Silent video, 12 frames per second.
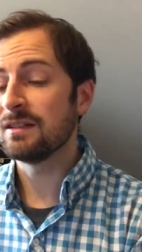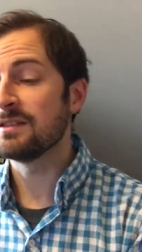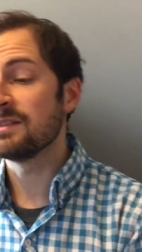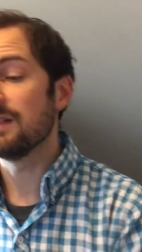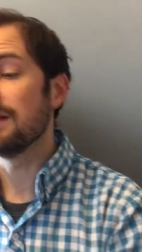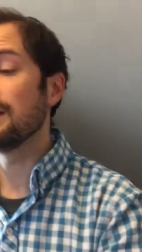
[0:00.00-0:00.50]

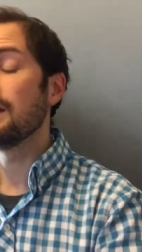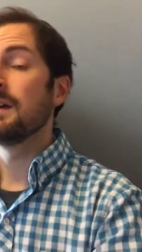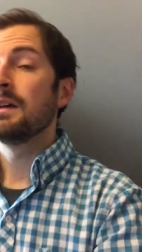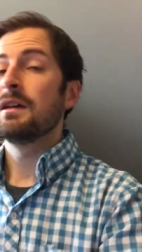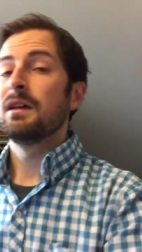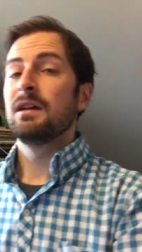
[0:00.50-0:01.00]
just like
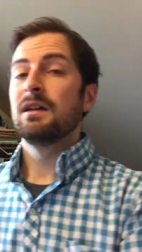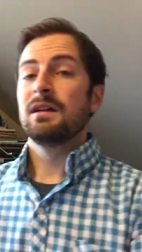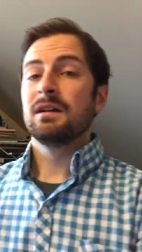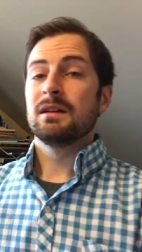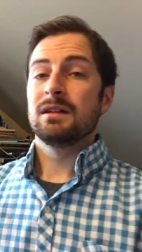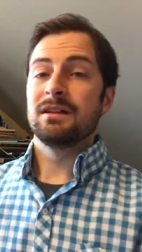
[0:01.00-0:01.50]

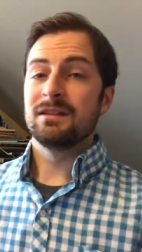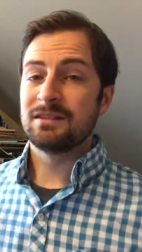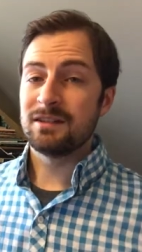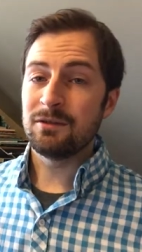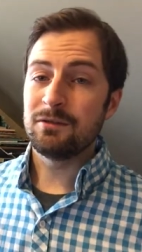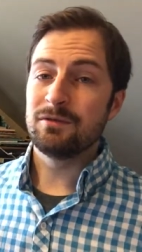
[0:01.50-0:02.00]
kind of
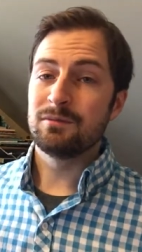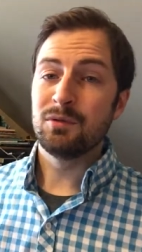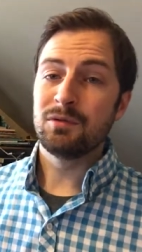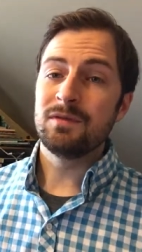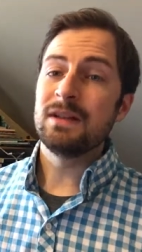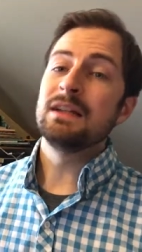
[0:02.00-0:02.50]

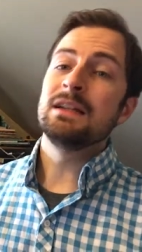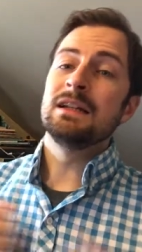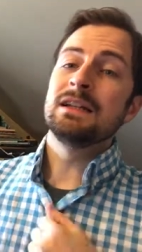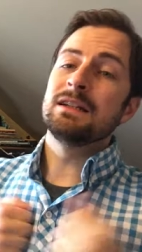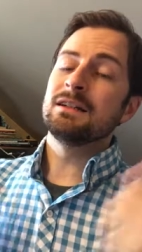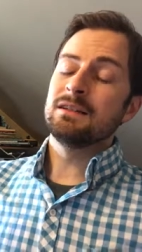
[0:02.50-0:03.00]
self-motivated
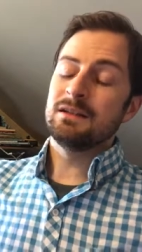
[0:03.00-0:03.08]
like